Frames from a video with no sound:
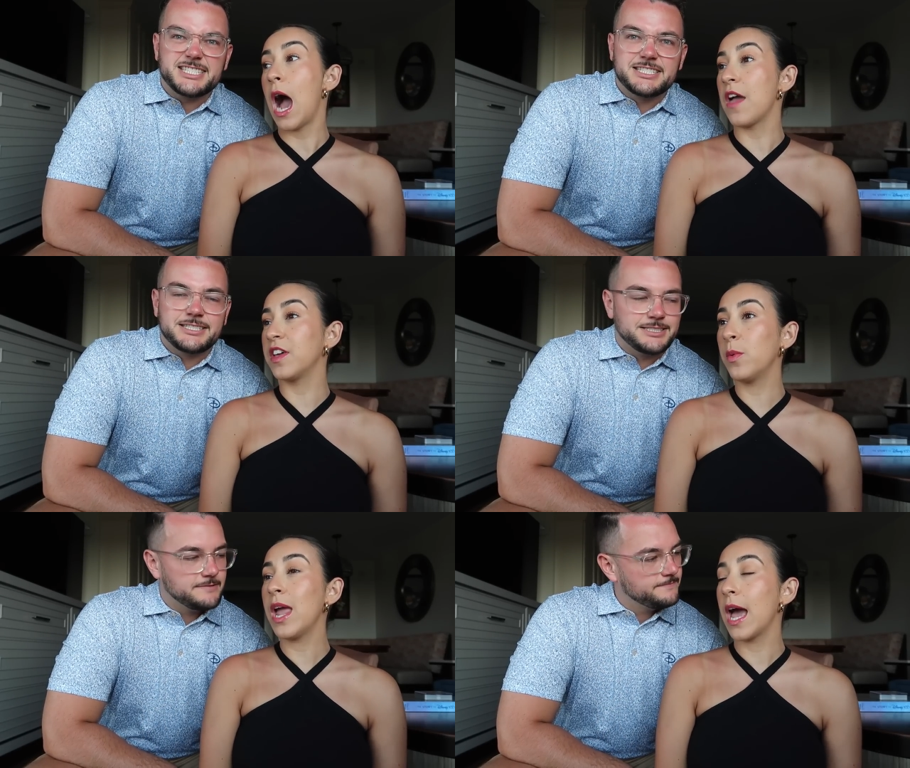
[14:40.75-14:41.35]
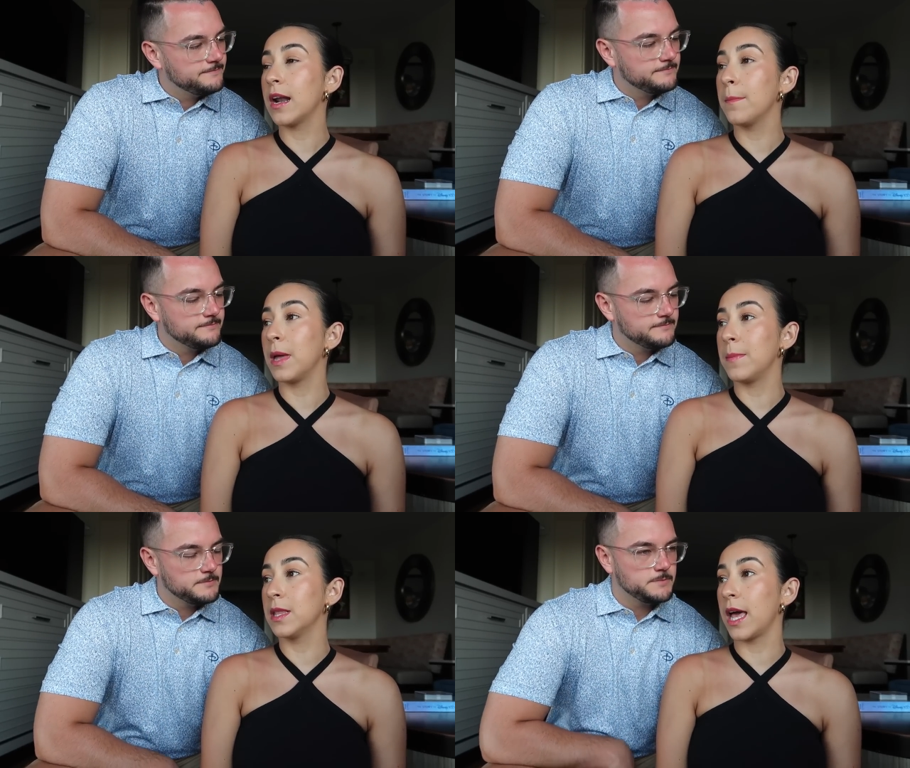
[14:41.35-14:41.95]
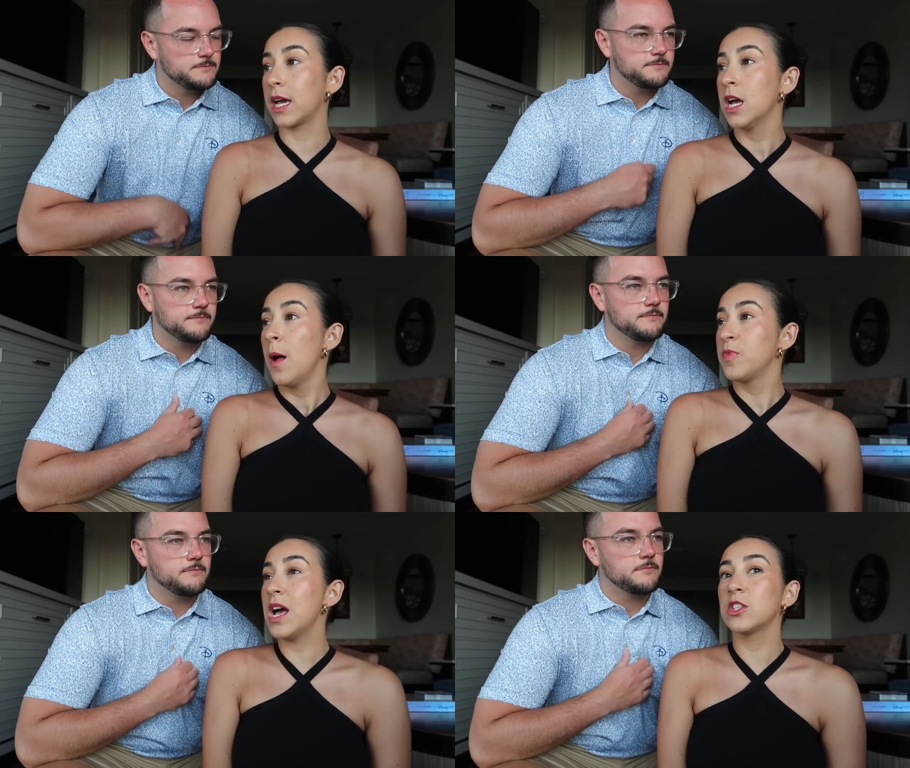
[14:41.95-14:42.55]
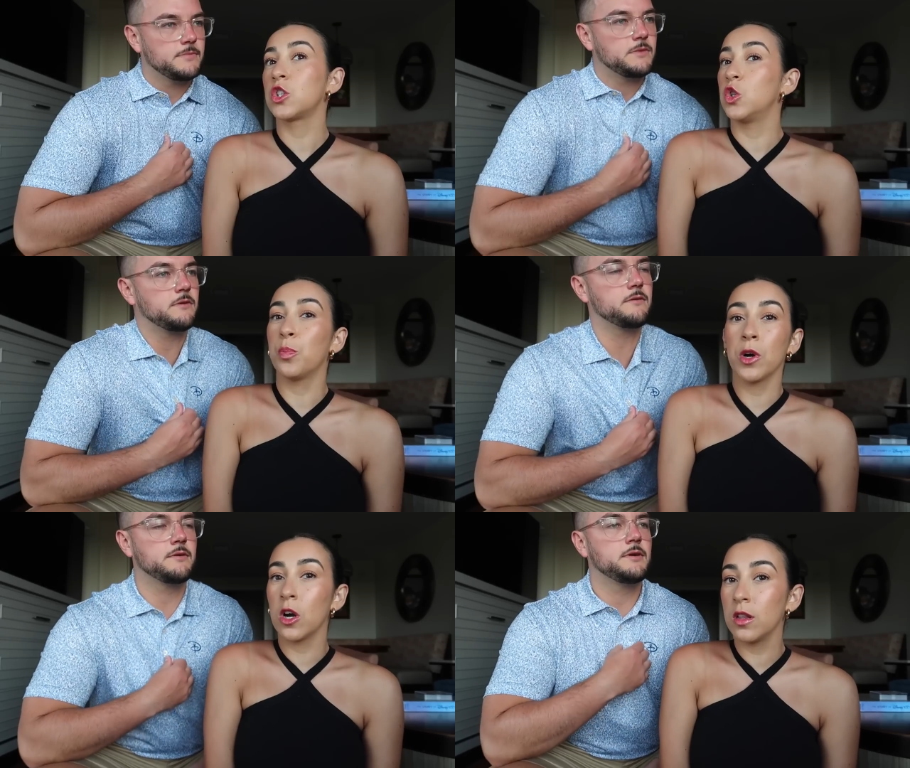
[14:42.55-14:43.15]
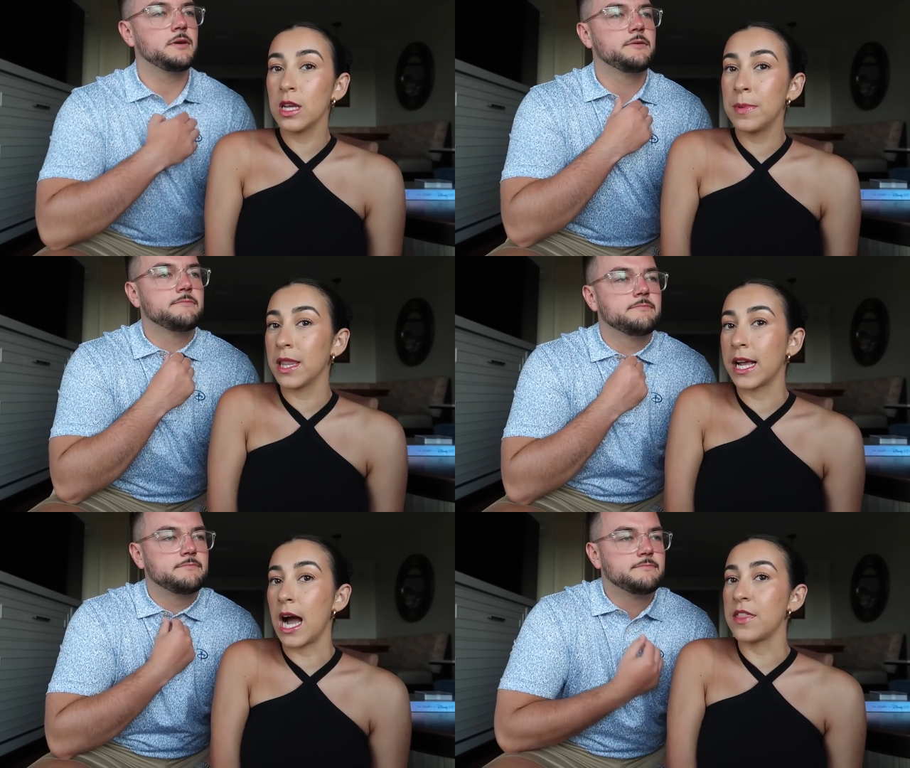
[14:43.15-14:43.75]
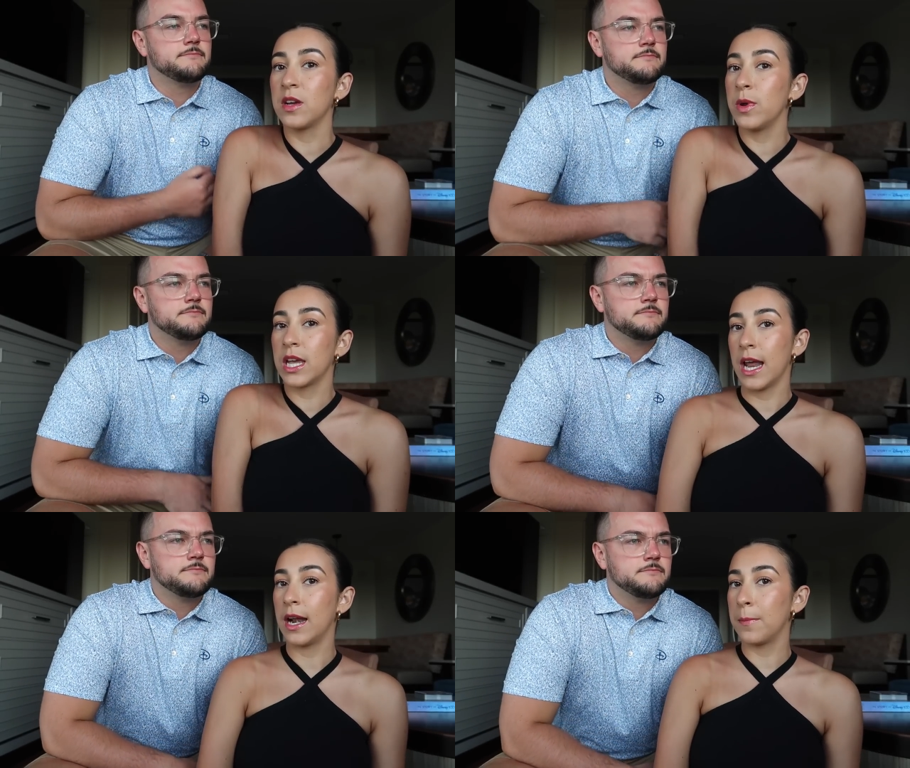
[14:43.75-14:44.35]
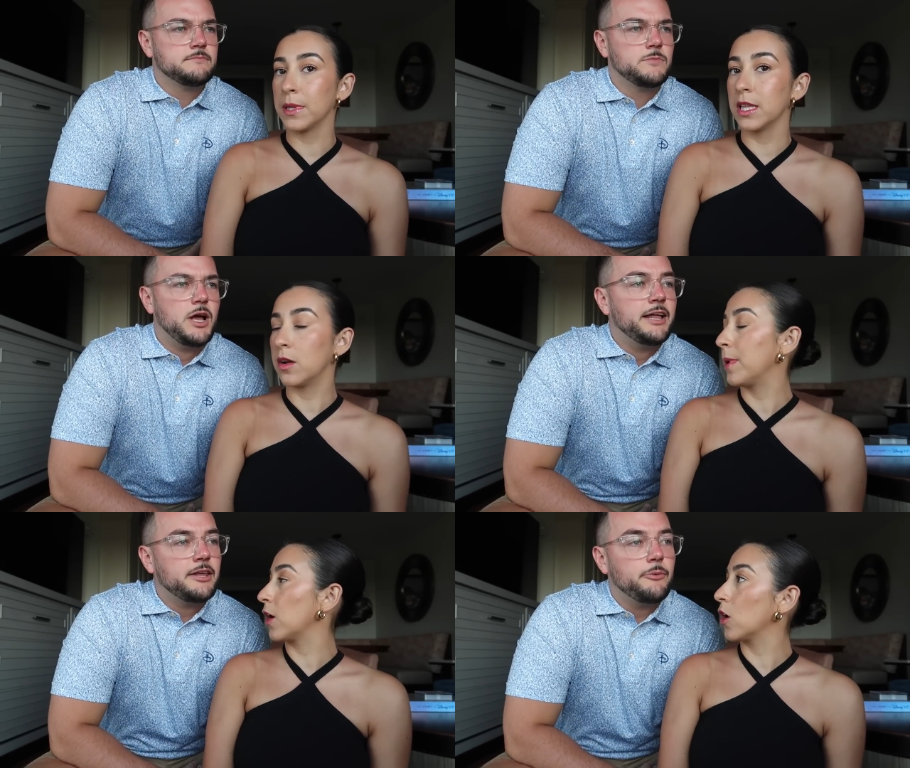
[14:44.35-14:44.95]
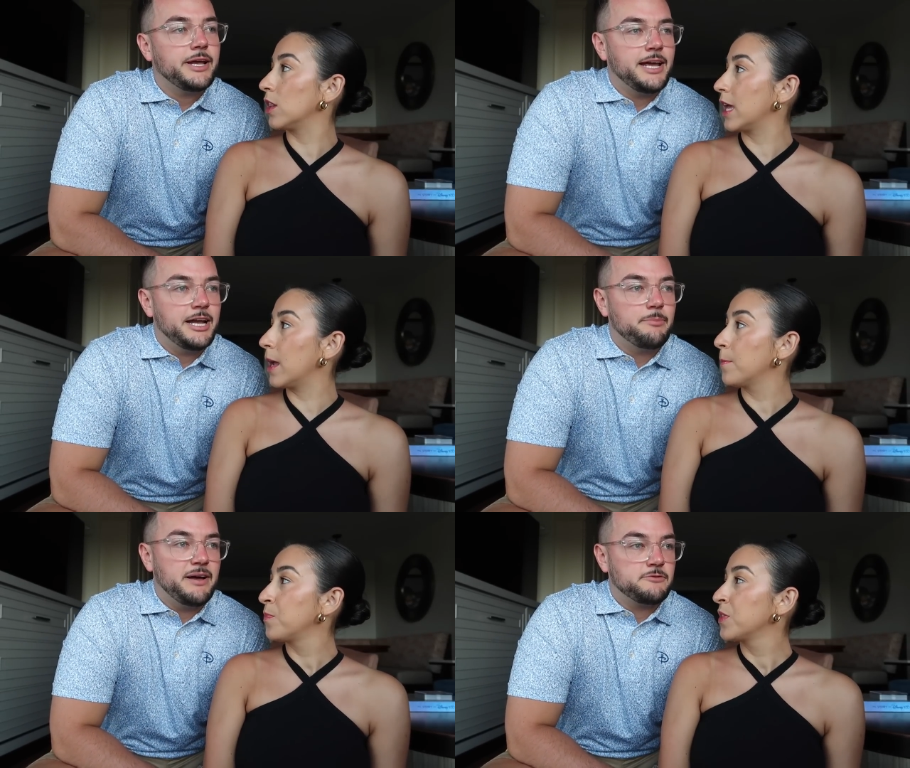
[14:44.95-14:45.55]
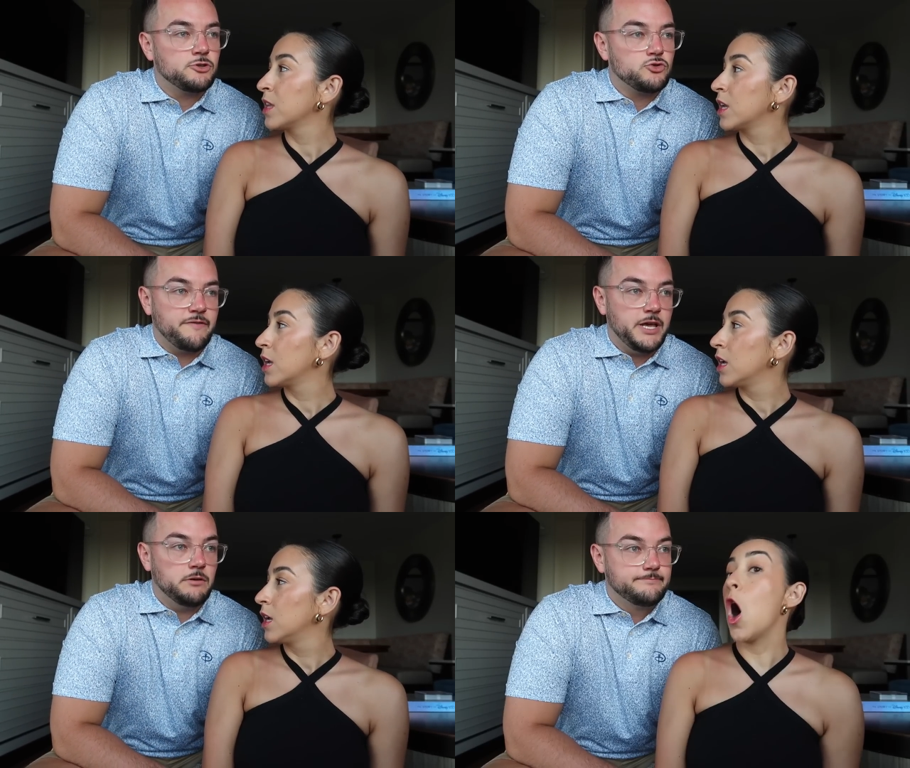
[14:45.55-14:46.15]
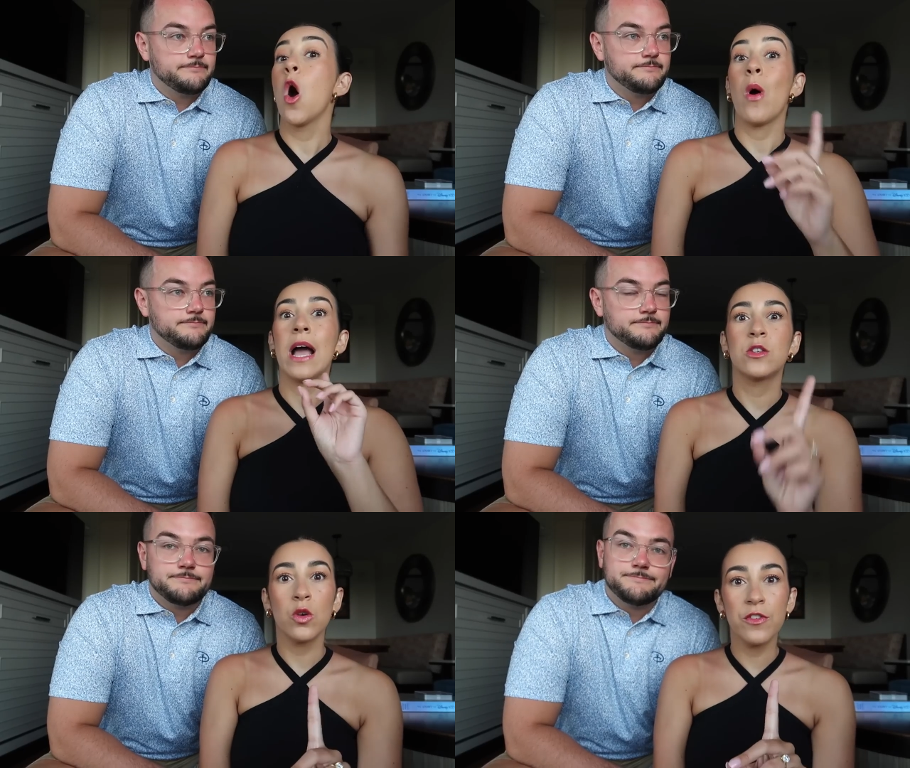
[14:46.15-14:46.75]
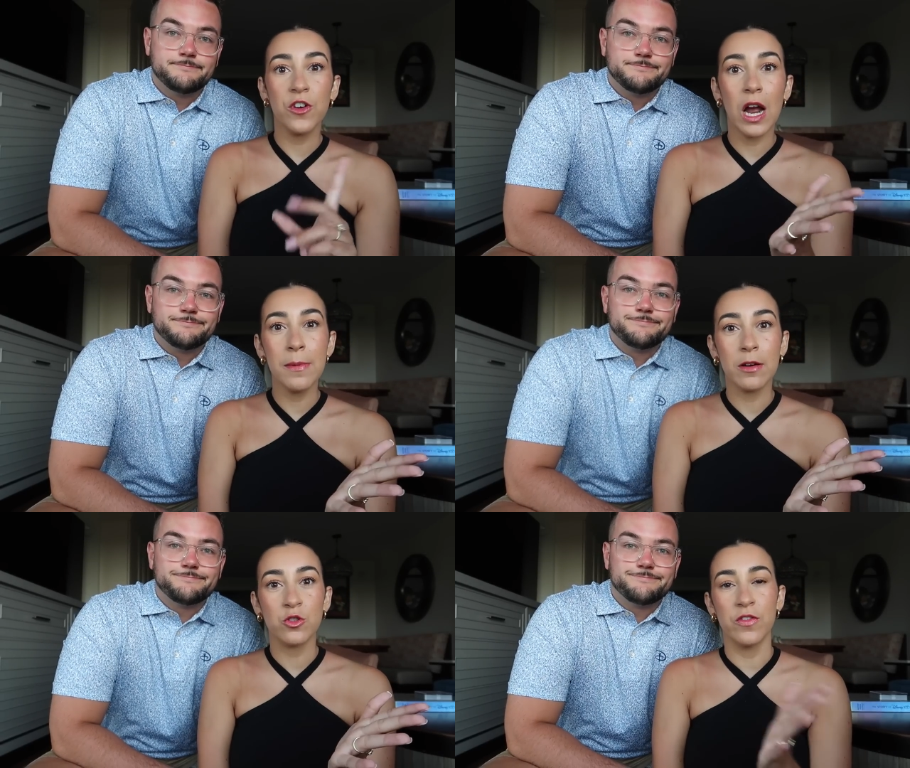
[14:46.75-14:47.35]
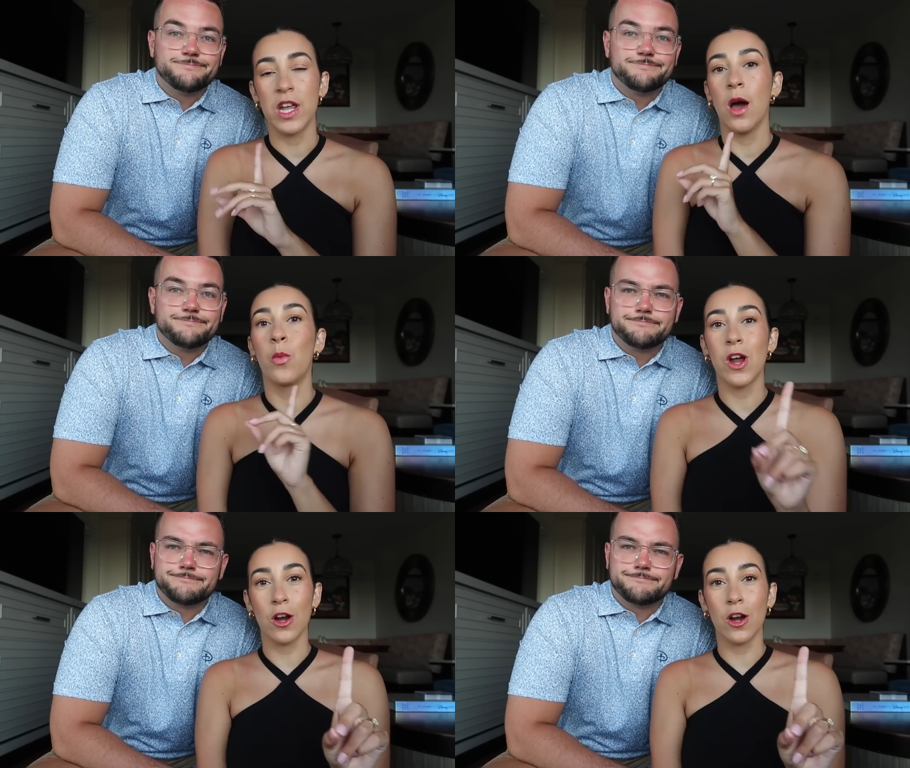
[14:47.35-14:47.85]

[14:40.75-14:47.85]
Speaker 1: I think we head up maybe like, not super early, but like I think we can head up a little bit I think early. we can head up after trivia. Oh, I totally forgot about trivia. We